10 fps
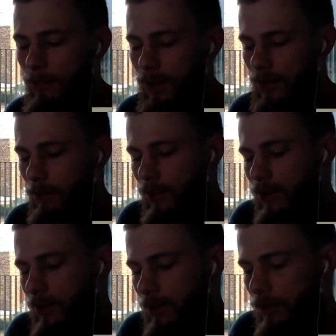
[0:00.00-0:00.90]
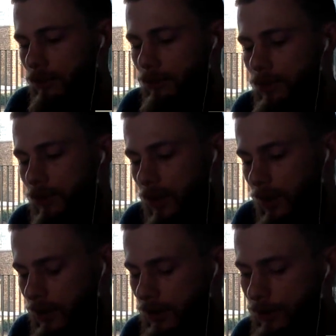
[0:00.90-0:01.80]
possible root
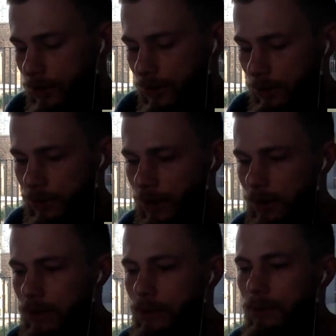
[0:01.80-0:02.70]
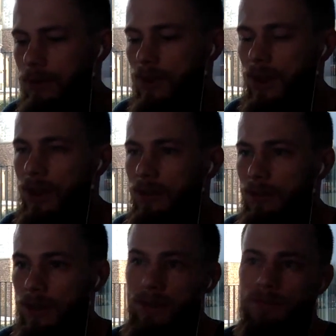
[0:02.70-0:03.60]
causes for something to say
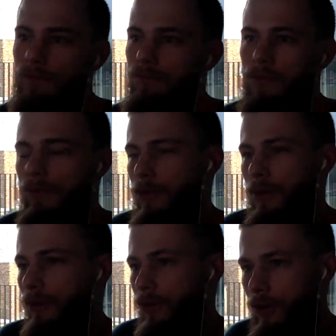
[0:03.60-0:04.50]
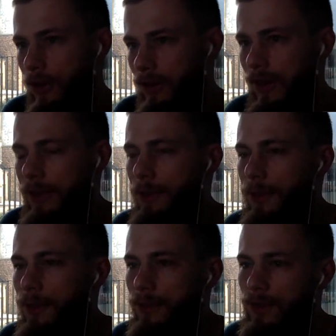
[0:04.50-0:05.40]
404 than there
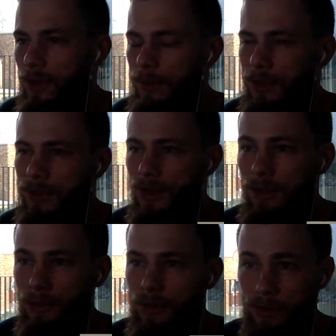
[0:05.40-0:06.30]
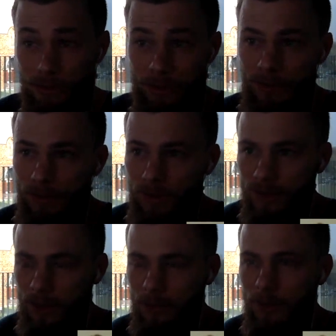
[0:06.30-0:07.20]
is for something to say 403, for
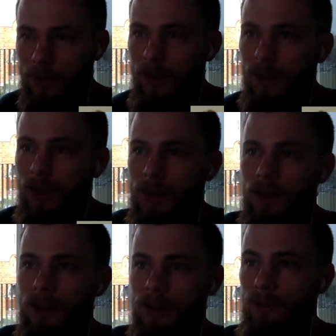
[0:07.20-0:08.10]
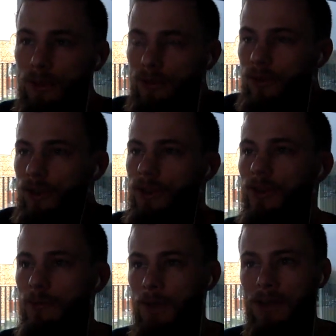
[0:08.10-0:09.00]
example. Like 404
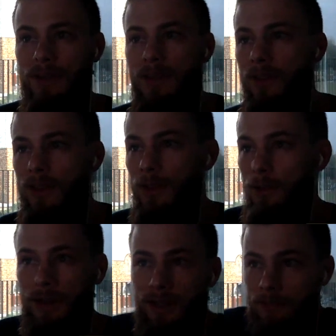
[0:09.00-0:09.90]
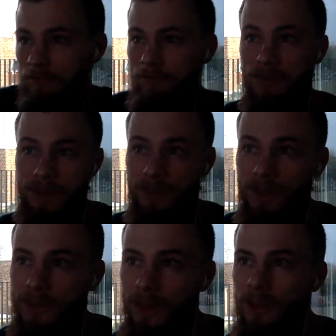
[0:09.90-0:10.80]
just means this URL, nothing
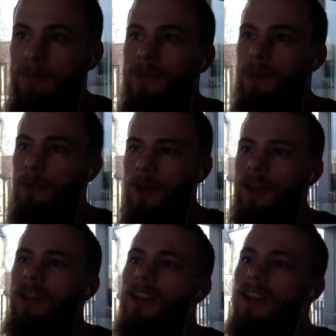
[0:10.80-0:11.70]
is there, goodbye.